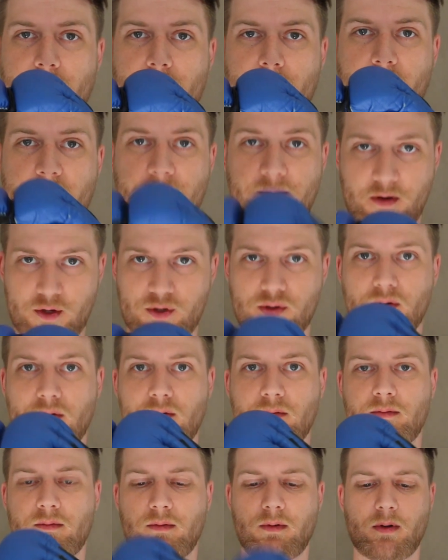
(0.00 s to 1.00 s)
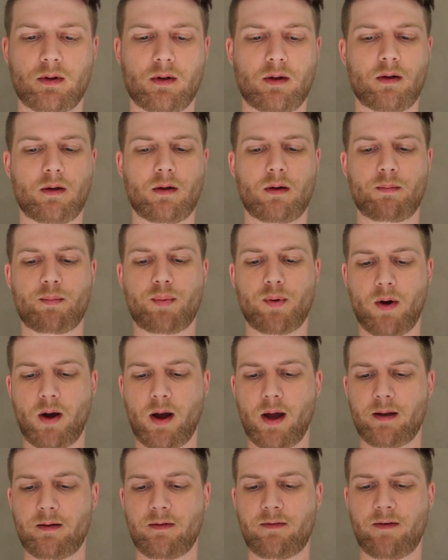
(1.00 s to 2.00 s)
official
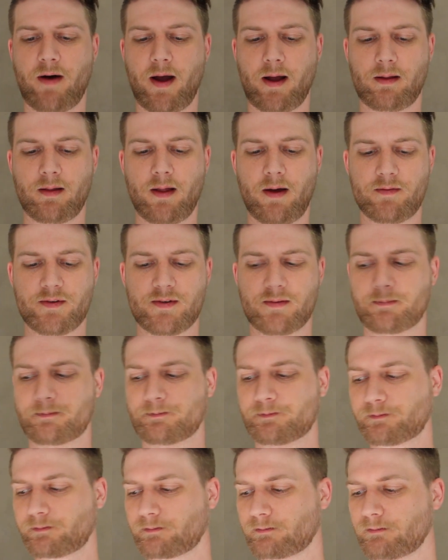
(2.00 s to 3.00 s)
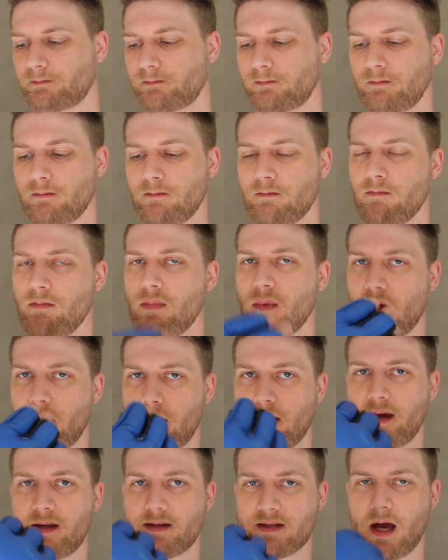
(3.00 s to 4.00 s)
Pride fight gloves.
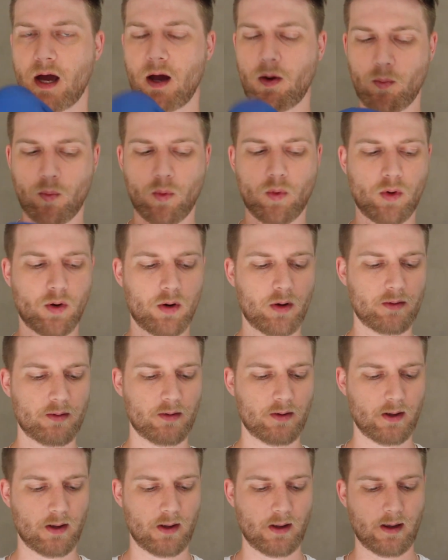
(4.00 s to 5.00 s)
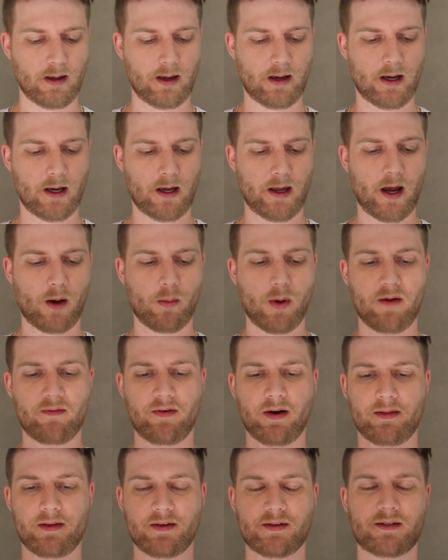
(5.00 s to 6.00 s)
These are worn,
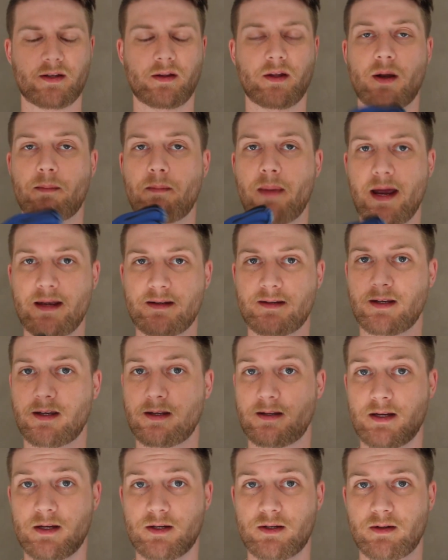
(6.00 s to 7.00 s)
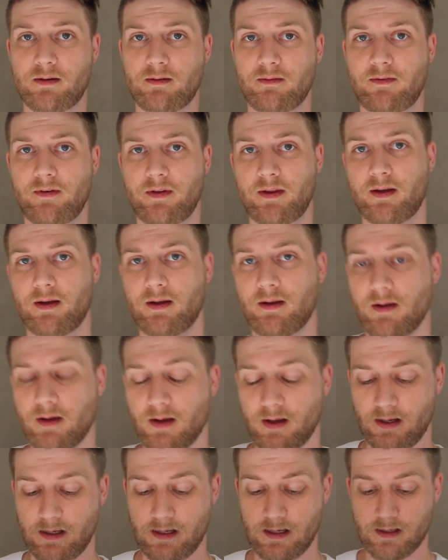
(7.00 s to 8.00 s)
however, they're still in amazing condition for the
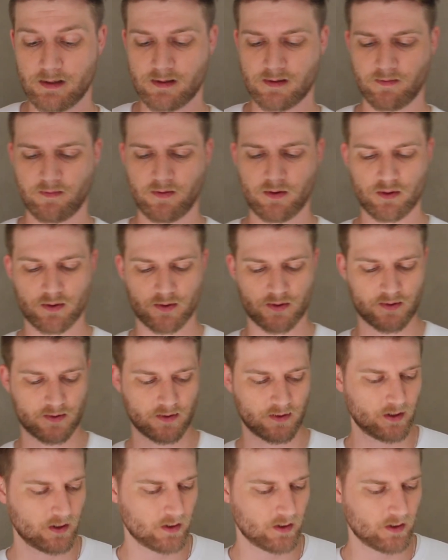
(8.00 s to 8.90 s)
years of use.